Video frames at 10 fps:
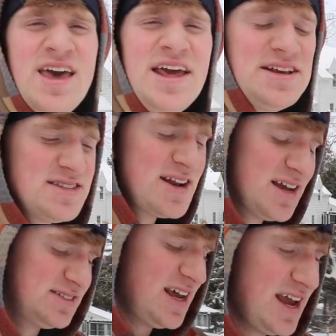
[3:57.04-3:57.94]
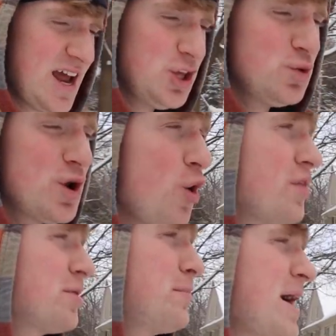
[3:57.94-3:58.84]
It is the next day, and you know
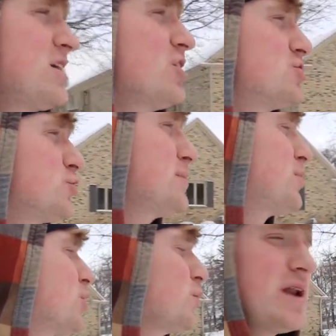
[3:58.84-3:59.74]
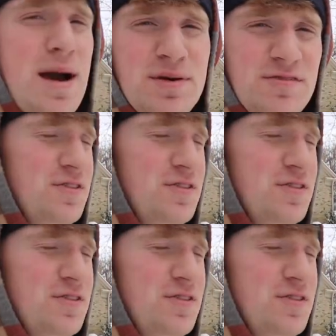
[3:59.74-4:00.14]
that the backyard terrain park would not be